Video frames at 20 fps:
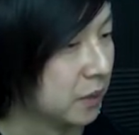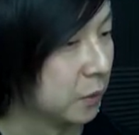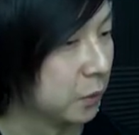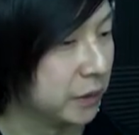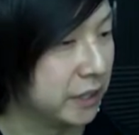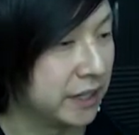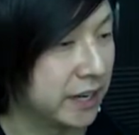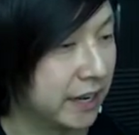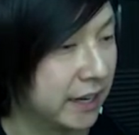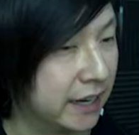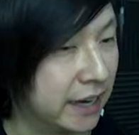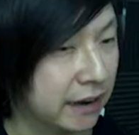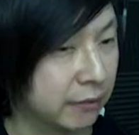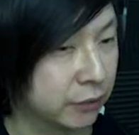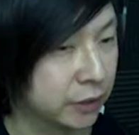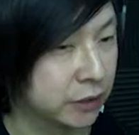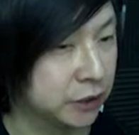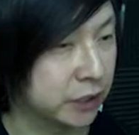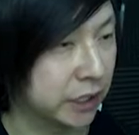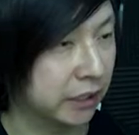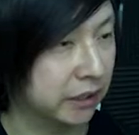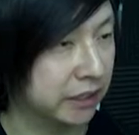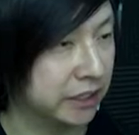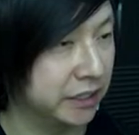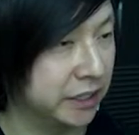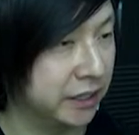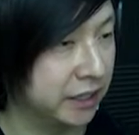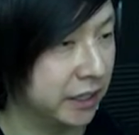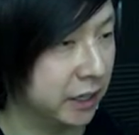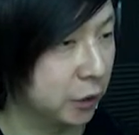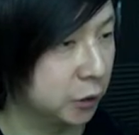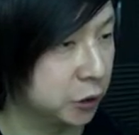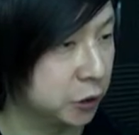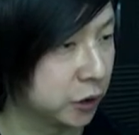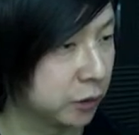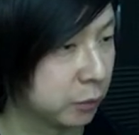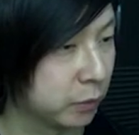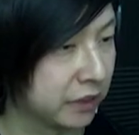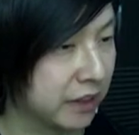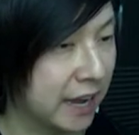We netted every jelly in the
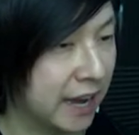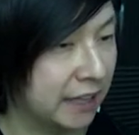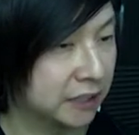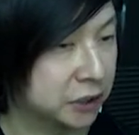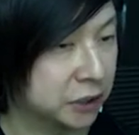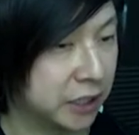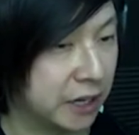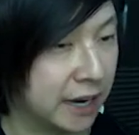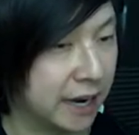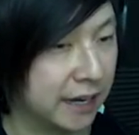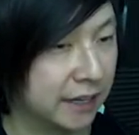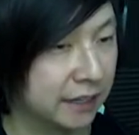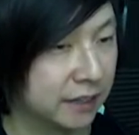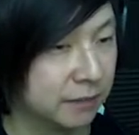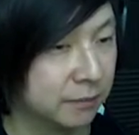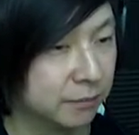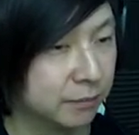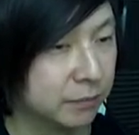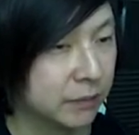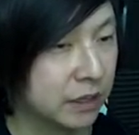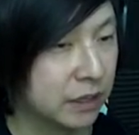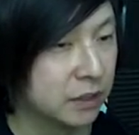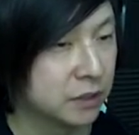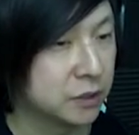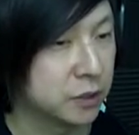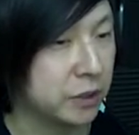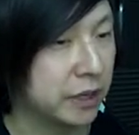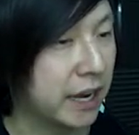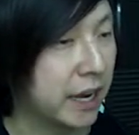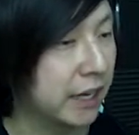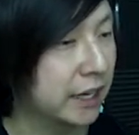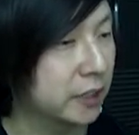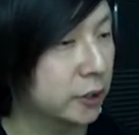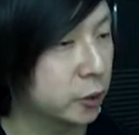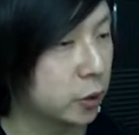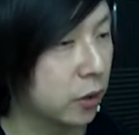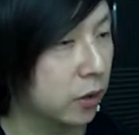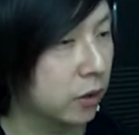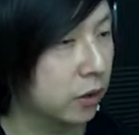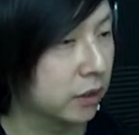ocean with that shot. So you can't
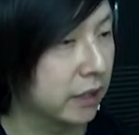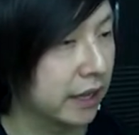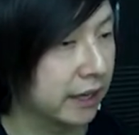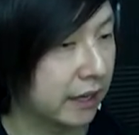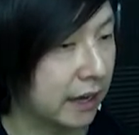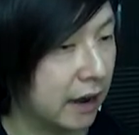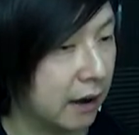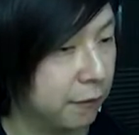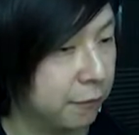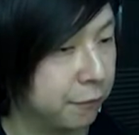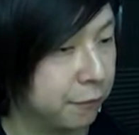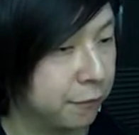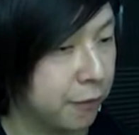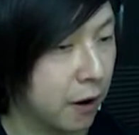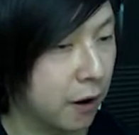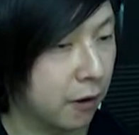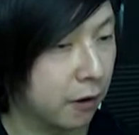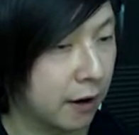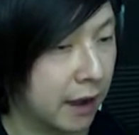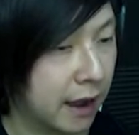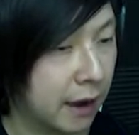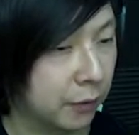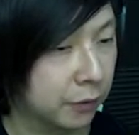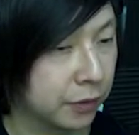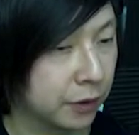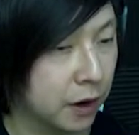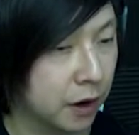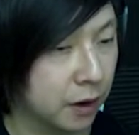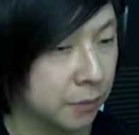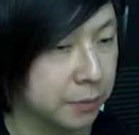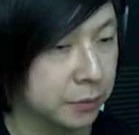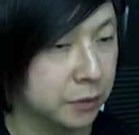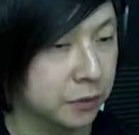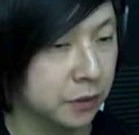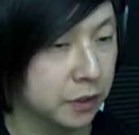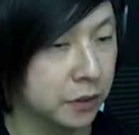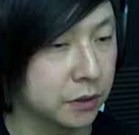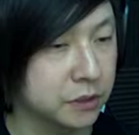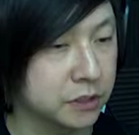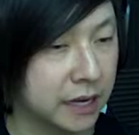control like how far out the
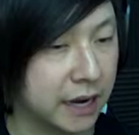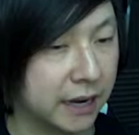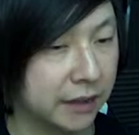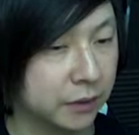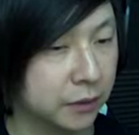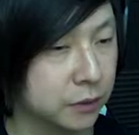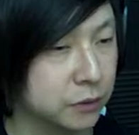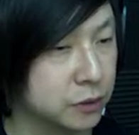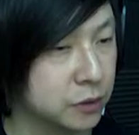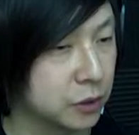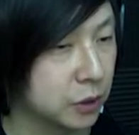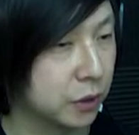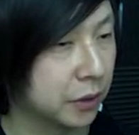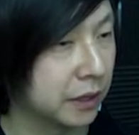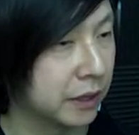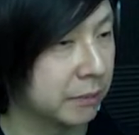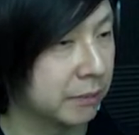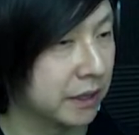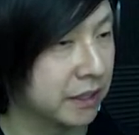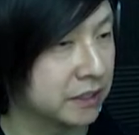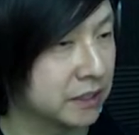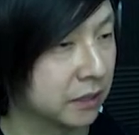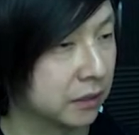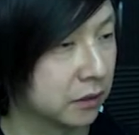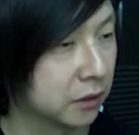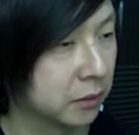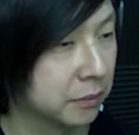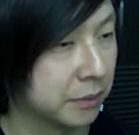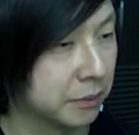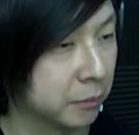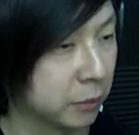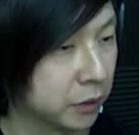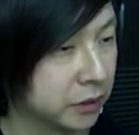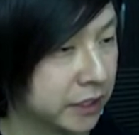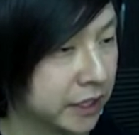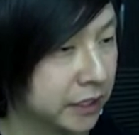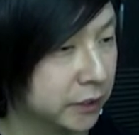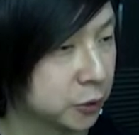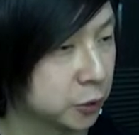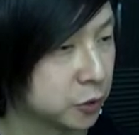harpoon goes either. So it makes it a little bit more
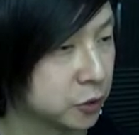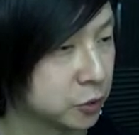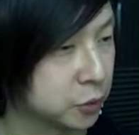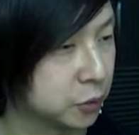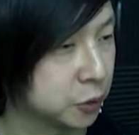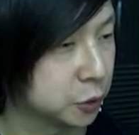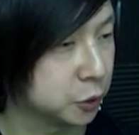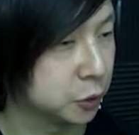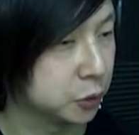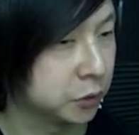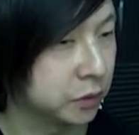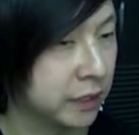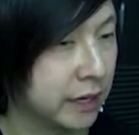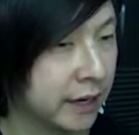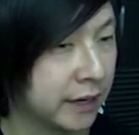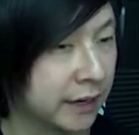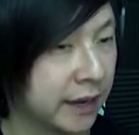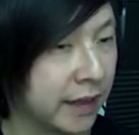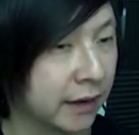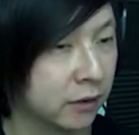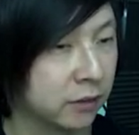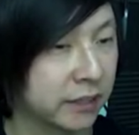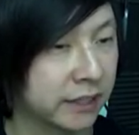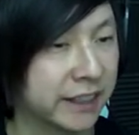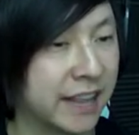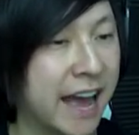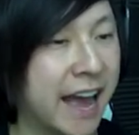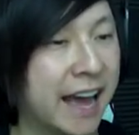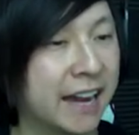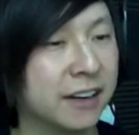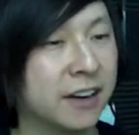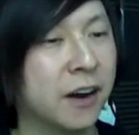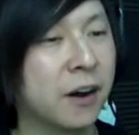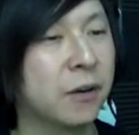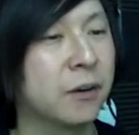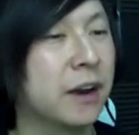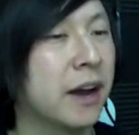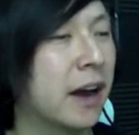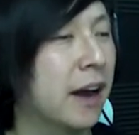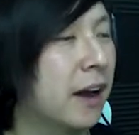dangerous when you're shooting at an angle like that.
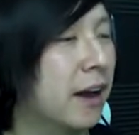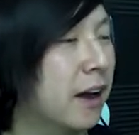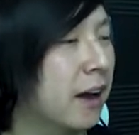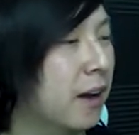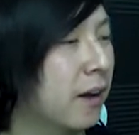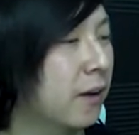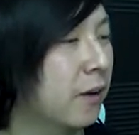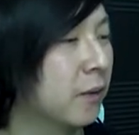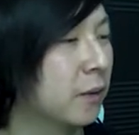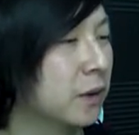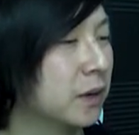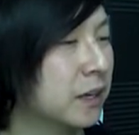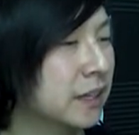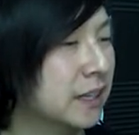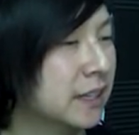Oh no!